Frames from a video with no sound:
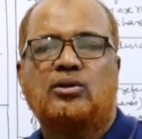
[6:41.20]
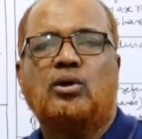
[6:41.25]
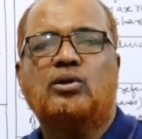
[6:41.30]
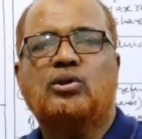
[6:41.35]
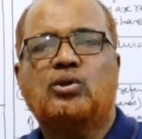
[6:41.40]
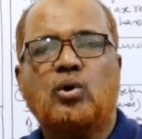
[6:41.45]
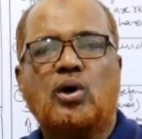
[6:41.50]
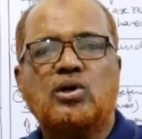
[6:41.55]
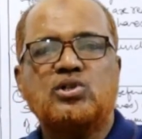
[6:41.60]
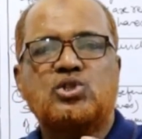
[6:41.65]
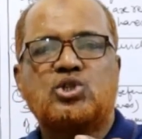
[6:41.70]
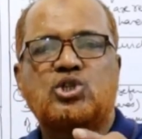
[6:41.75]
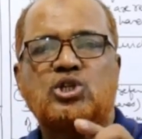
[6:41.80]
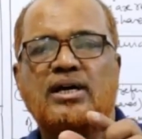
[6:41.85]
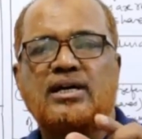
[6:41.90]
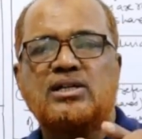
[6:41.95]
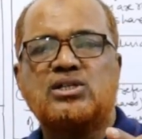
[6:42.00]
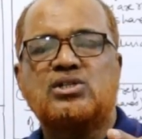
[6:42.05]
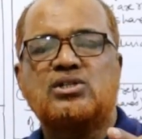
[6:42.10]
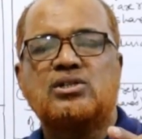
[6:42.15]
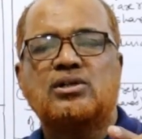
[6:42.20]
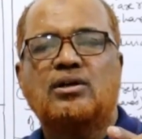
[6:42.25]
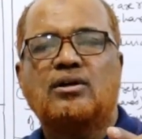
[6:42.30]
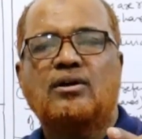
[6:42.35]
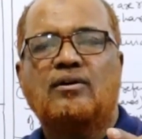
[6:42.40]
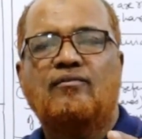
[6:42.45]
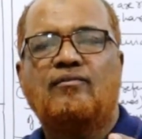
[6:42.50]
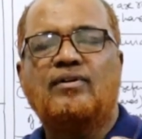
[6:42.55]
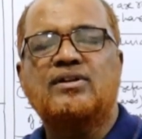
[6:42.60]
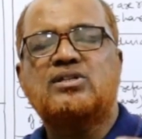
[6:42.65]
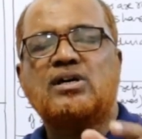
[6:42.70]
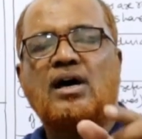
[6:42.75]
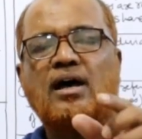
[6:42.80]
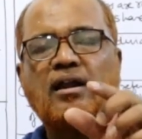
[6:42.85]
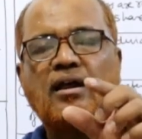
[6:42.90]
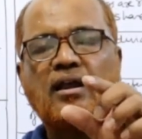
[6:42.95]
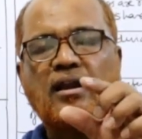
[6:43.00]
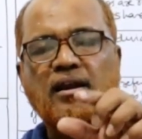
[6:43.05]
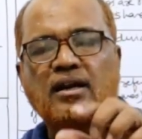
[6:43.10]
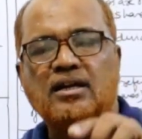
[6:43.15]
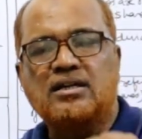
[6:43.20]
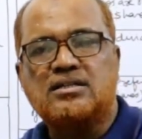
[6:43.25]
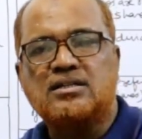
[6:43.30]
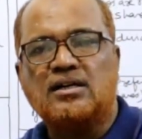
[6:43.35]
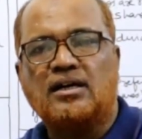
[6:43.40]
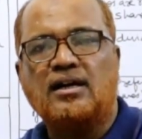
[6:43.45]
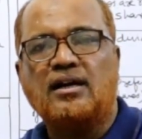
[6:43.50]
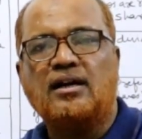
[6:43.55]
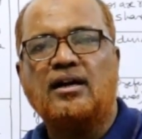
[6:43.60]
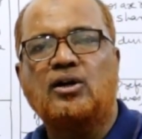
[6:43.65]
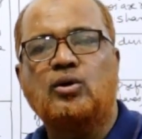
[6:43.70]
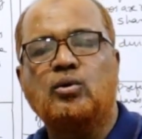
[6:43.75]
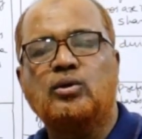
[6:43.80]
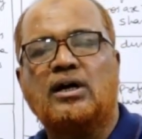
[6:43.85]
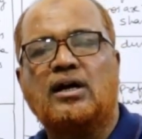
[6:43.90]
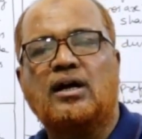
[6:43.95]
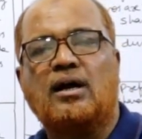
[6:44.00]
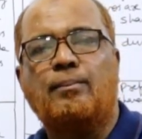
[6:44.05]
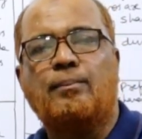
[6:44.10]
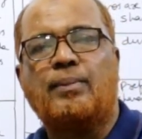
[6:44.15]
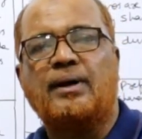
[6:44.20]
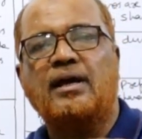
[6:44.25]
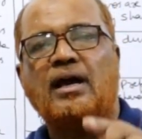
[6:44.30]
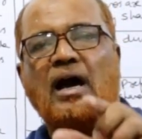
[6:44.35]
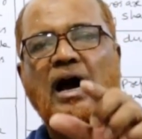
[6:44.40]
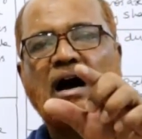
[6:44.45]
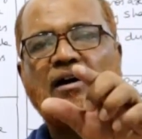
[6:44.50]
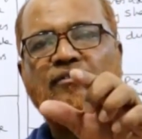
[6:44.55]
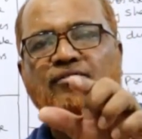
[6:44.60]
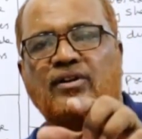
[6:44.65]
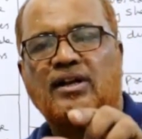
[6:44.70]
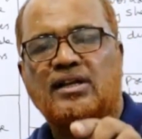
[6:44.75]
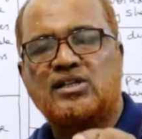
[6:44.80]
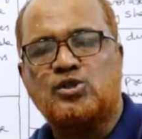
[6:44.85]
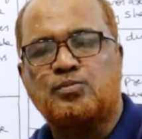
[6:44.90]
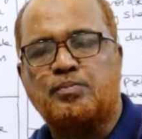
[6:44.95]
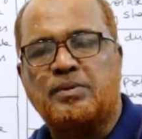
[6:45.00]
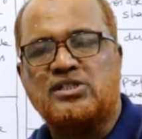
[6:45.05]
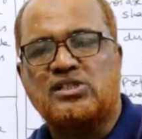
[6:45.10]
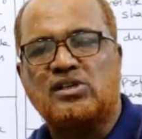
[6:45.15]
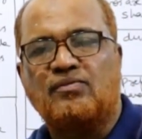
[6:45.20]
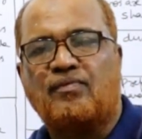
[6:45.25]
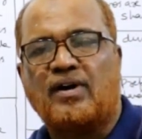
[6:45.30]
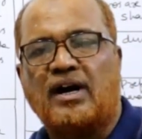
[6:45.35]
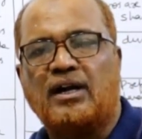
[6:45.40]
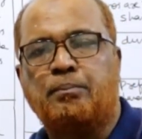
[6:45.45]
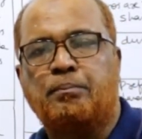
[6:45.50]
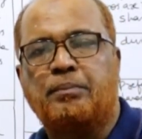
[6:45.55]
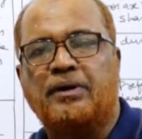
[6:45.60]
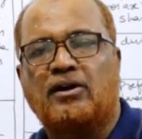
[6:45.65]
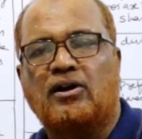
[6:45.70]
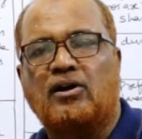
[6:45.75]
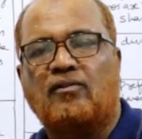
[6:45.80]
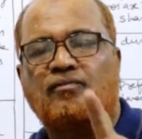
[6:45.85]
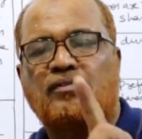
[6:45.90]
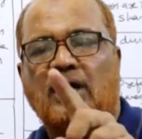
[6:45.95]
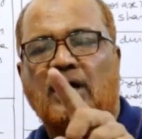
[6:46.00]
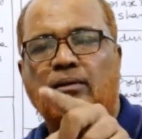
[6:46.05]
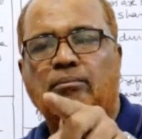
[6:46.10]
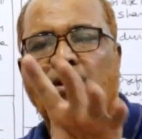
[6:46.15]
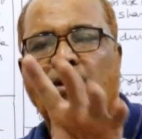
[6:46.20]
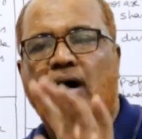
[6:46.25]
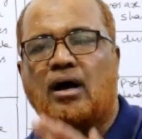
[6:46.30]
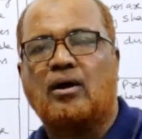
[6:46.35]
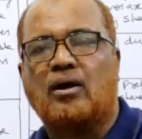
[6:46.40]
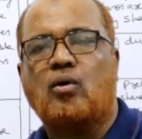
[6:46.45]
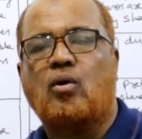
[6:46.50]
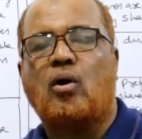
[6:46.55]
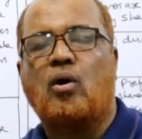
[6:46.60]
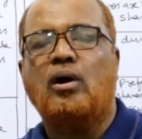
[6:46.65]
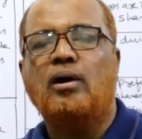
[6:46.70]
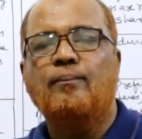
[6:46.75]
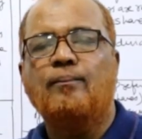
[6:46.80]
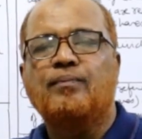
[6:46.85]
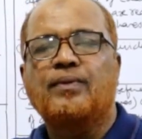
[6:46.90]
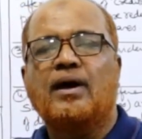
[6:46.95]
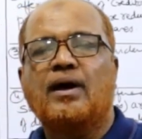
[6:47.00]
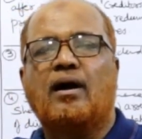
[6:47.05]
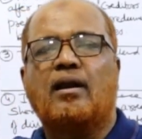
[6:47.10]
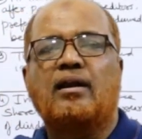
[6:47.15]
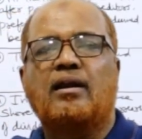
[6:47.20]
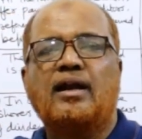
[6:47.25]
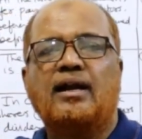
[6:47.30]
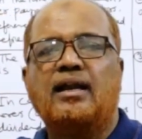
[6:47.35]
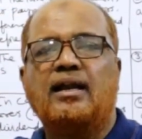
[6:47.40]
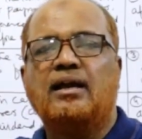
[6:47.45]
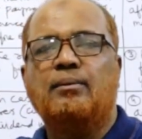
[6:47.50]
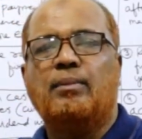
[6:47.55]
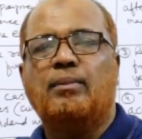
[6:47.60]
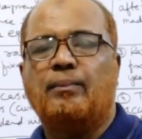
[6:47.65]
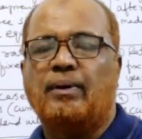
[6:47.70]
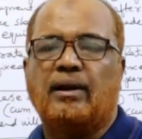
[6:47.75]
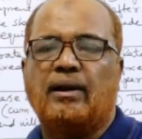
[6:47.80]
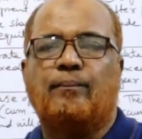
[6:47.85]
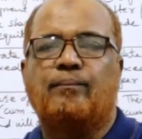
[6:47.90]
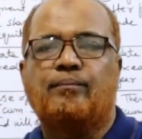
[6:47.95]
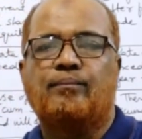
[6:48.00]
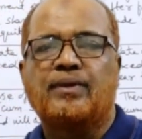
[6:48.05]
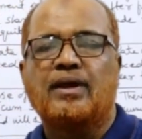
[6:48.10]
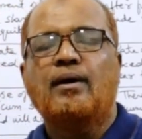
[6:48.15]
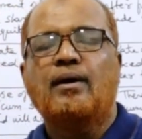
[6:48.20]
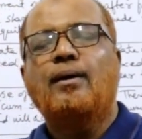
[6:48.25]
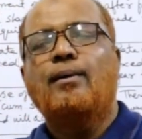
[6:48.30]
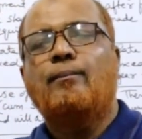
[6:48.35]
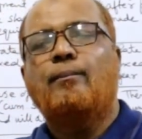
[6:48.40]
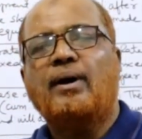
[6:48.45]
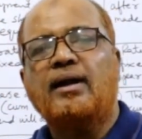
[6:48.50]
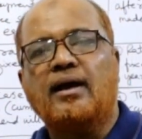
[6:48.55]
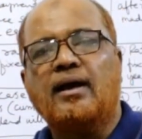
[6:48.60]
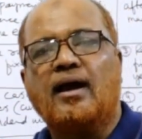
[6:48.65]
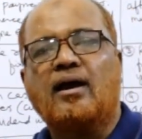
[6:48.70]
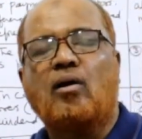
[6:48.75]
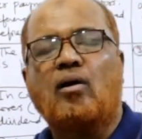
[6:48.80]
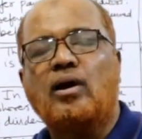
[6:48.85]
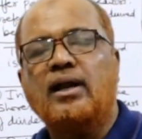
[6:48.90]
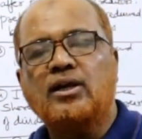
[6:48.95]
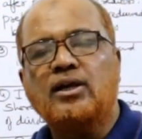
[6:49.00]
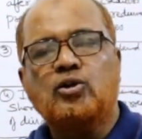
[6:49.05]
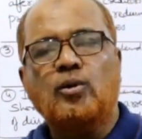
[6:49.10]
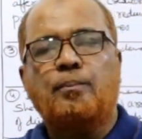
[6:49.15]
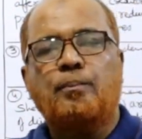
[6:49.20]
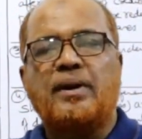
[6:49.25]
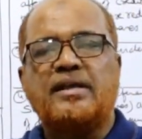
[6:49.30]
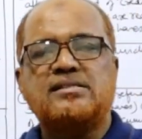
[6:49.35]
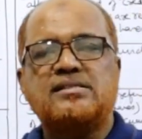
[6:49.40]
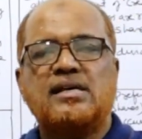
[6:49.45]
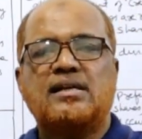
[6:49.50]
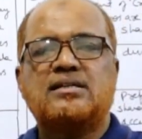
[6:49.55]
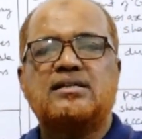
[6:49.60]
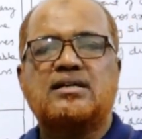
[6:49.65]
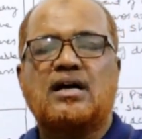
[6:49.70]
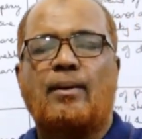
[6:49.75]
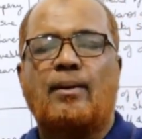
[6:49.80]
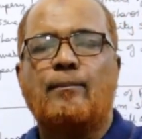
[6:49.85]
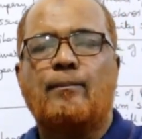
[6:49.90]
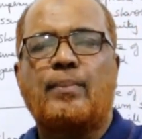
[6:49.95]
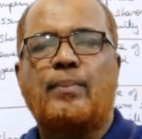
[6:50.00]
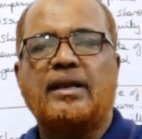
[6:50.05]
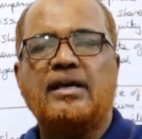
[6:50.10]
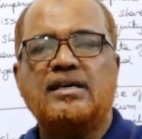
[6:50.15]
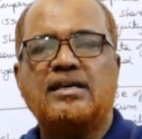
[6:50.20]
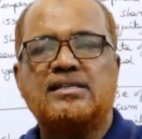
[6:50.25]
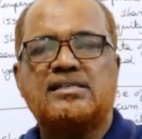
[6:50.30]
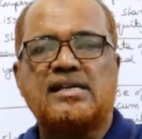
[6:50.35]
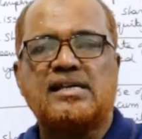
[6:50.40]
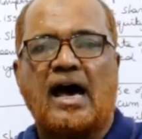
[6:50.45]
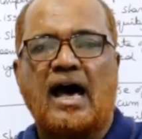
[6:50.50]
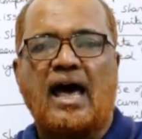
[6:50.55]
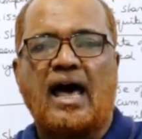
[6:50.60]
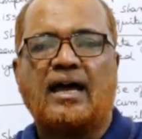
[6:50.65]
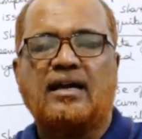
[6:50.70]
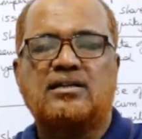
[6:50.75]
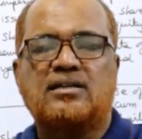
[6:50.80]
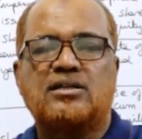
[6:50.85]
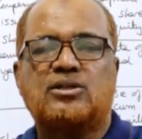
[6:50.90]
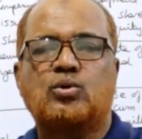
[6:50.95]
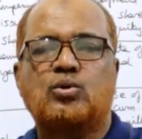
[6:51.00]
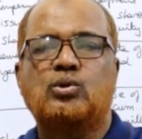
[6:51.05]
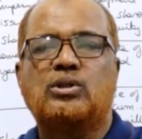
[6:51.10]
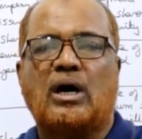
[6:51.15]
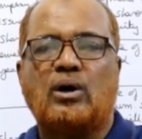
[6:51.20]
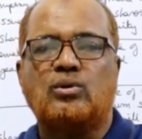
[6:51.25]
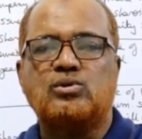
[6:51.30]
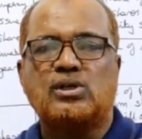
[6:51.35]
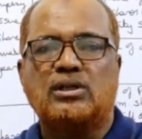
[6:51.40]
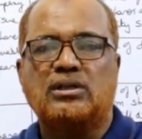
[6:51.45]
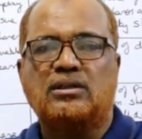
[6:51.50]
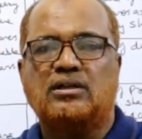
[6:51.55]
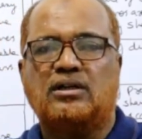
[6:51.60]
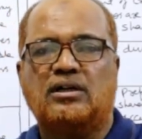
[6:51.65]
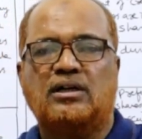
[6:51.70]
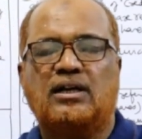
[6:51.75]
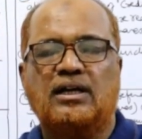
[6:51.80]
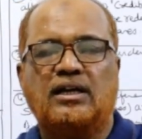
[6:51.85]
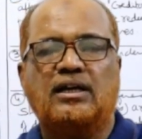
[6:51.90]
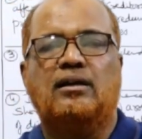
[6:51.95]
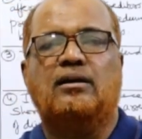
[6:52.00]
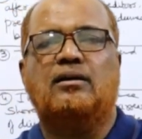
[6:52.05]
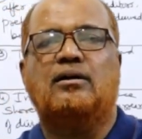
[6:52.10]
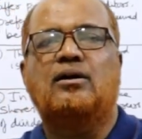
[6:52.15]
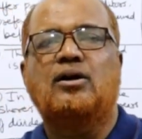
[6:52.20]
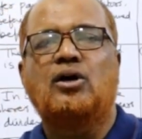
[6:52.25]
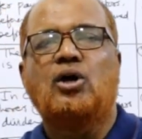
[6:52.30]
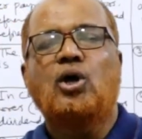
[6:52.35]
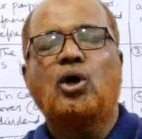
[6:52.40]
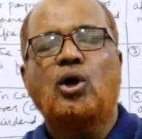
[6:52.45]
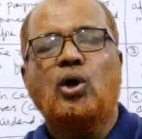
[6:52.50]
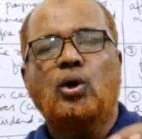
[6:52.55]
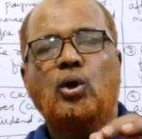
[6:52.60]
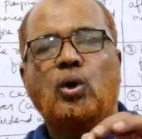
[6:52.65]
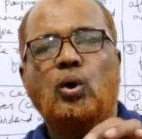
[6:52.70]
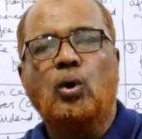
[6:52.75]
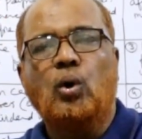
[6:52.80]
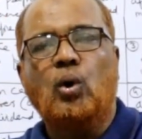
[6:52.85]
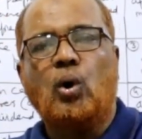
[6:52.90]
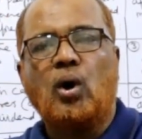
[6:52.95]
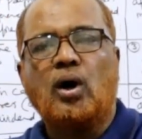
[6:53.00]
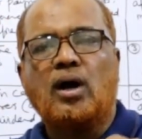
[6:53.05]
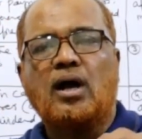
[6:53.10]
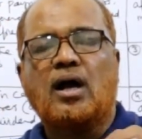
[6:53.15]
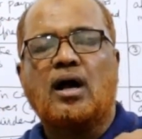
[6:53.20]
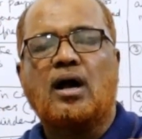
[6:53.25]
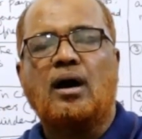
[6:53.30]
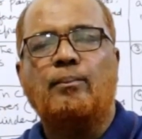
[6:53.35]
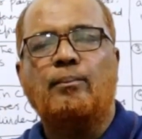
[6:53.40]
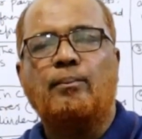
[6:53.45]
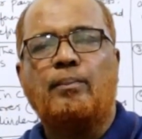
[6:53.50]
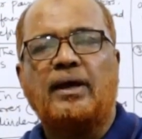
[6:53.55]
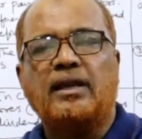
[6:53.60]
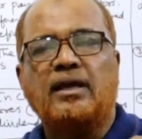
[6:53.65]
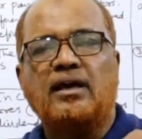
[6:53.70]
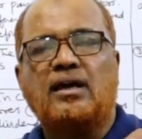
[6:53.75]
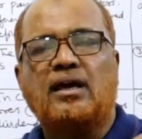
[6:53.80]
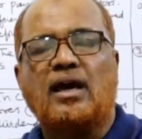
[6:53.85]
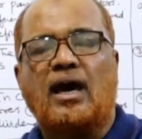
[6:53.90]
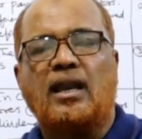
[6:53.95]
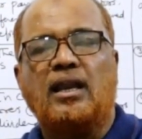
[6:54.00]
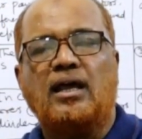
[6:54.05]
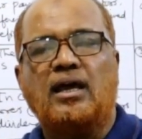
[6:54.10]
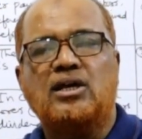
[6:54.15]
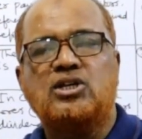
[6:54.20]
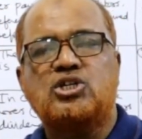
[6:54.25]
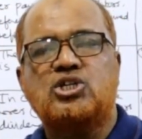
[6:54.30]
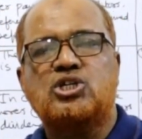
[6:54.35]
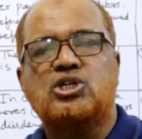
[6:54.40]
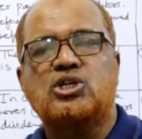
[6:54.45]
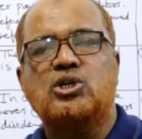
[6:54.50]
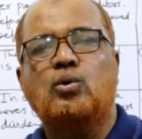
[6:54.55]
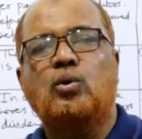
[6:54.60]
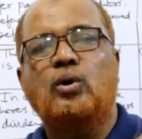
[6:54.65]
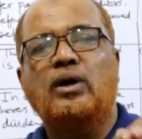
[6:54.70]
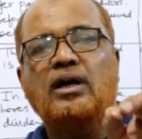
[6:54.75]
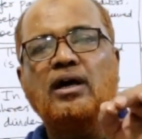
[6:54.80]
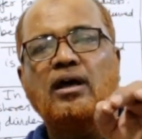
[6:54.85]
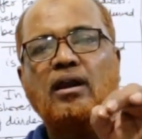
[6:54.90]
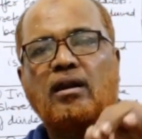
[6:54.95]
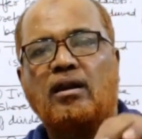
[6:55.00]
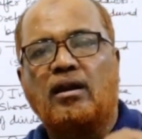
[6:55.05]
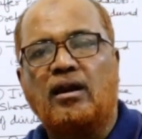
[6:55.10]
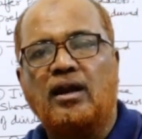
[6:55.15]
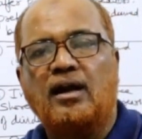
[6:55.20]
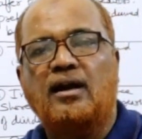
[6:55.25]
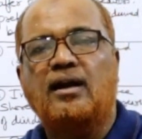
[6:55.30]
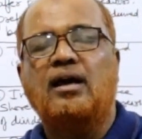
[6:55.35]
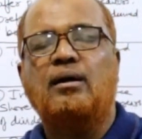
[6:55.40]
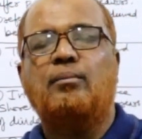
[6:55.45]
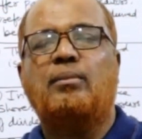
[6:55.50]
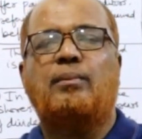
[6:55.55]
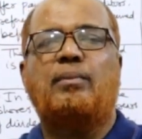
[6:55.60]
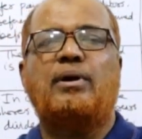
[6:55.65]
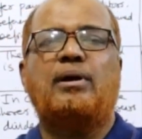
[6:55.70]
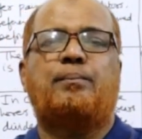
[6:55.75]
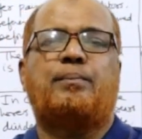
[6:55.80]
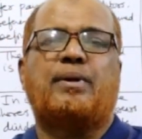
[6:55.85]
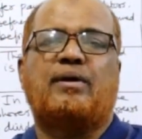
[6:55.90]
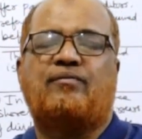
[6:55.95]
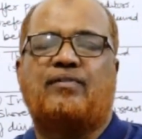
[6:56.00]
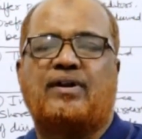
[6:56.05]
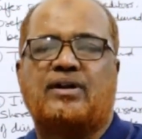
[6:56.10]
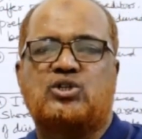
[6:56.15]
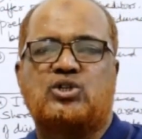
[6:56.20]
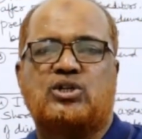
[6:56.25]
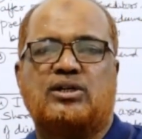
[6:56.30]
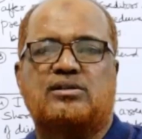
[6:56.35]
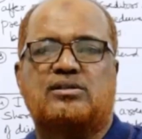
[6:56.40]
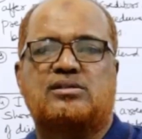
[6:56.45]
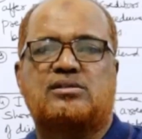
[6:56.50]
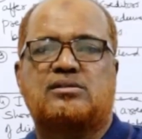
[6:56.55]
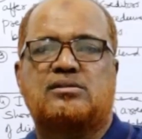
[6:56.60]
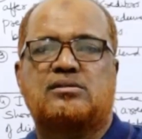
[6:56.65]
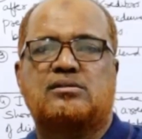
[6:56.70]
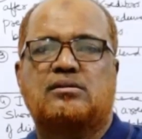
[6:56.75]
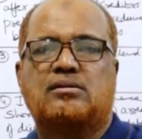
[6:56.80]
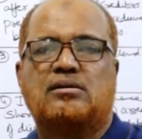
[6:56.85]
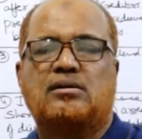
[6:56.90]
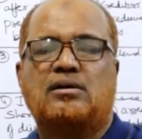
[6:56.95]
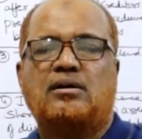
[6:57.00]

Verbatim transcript: So those shares which are returned to the company after a specified period of time are called redeemable. But according to present Companies Act two thousand thirteen, no company can issue irredeemable preference shares.